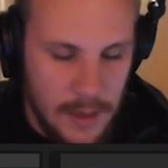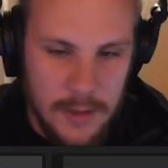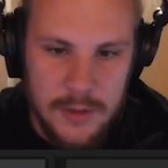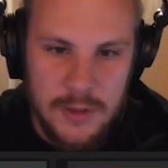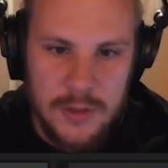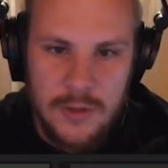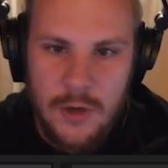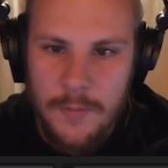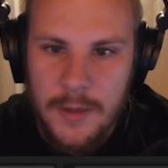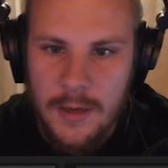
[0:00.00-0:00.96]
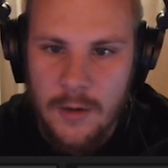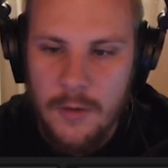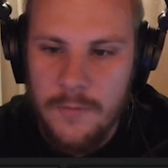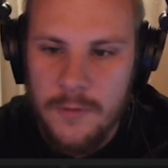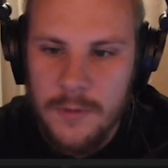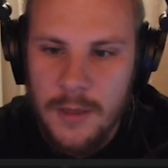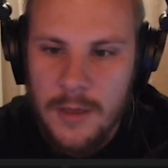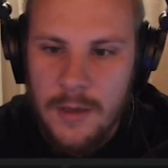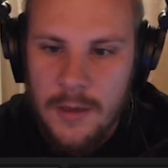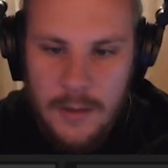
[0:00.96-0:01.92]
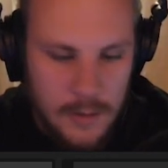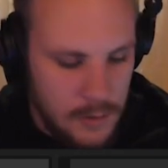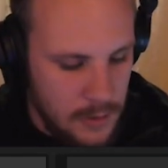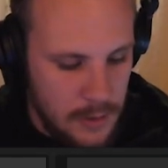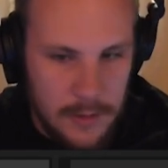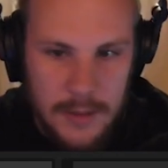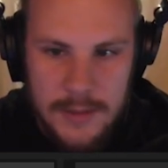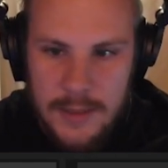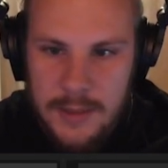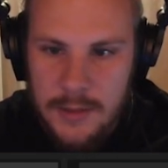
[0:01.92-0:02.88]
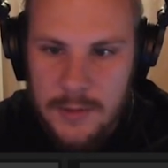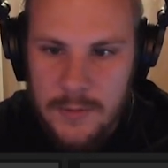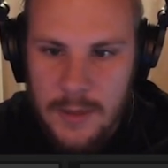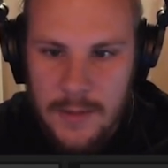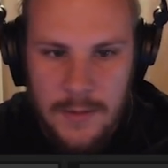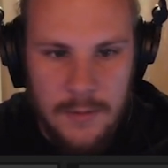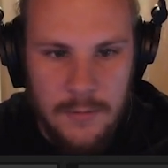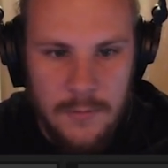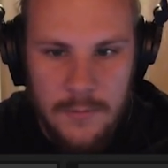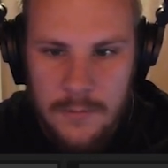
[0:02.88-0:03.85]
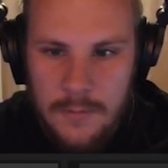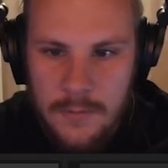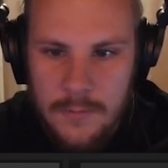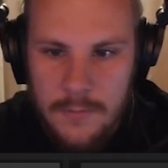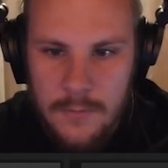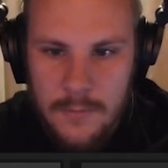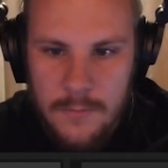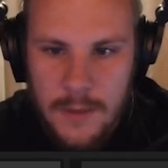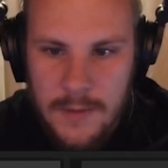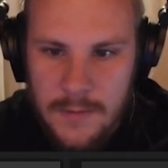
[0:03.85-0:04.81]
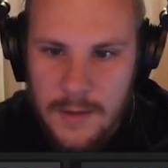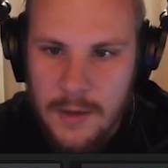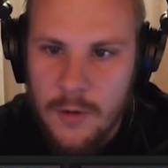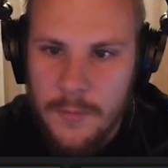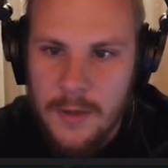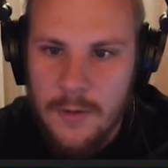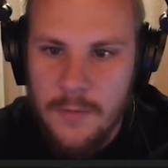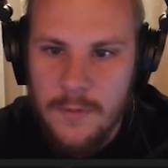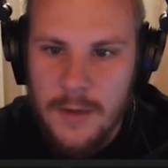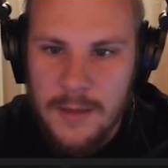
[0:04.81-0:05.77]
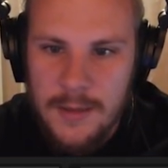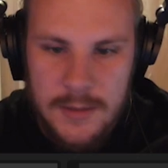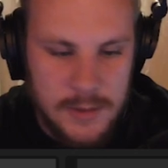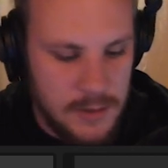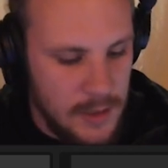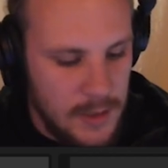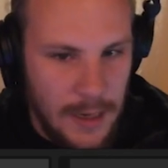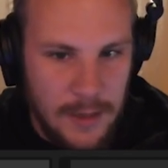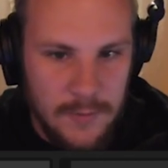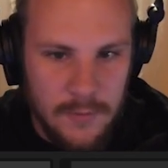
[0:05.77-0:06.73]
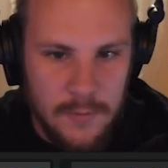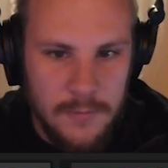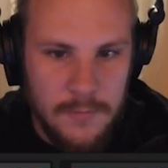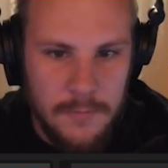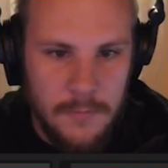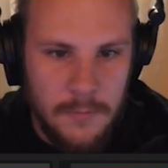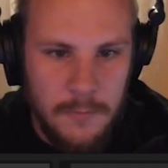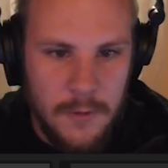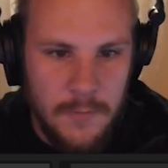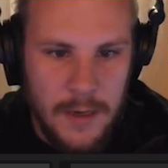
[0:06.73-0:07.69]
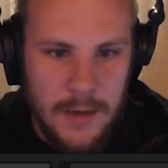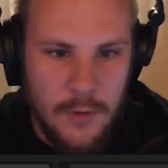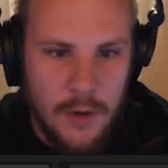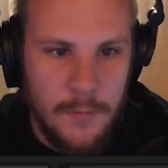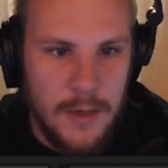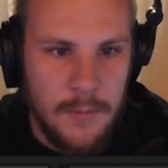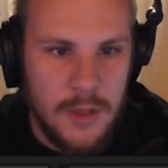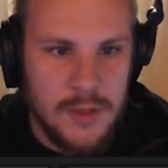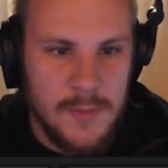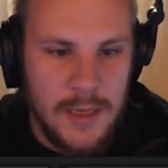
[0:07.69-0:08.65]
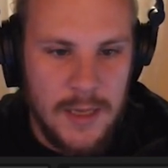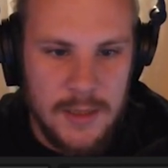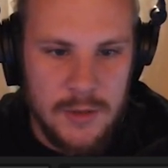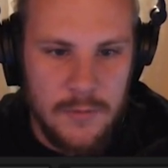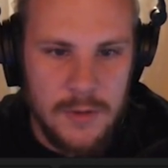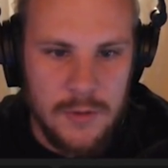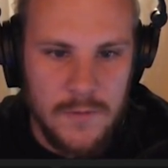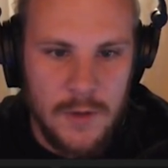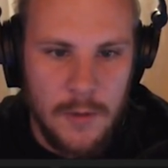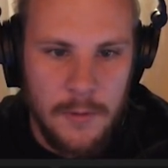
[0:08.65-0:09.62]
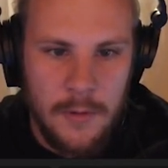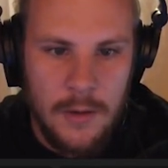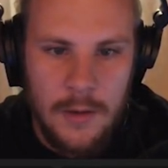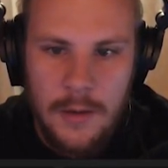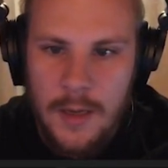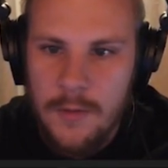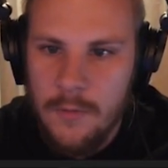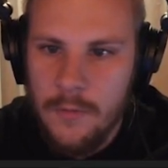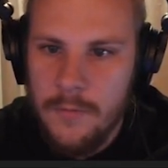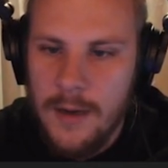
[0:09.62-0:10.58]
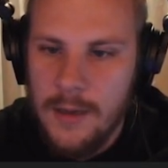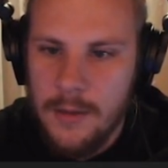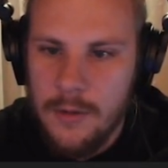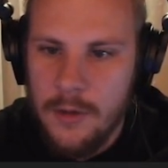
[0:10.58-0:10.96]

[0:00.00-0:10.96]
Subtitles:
I'll just copy that over. Let's actually do that and copy that over like this. And it'll, the way I'm copying, because my kick is always on top, it'll already